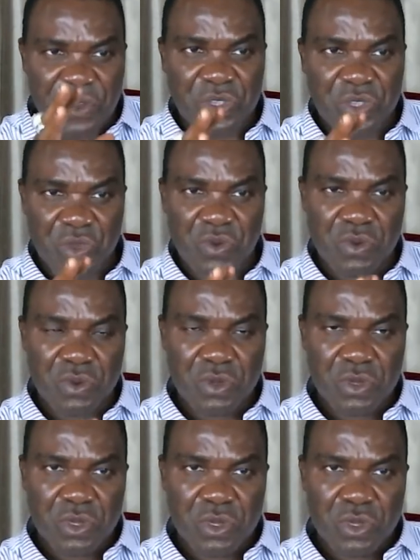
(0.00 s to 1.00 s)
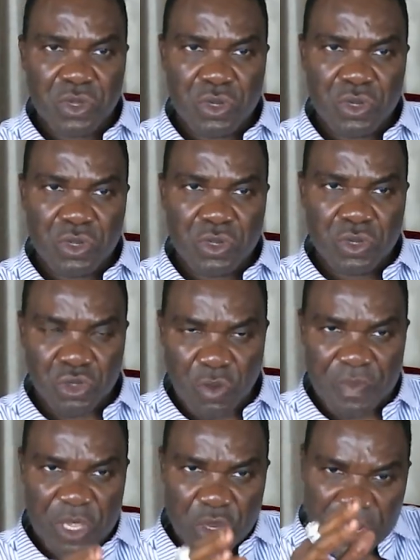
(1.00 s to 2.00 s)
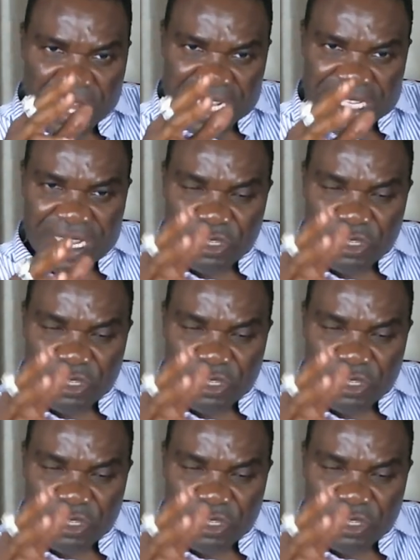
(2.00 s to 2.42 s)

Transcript: you to be connected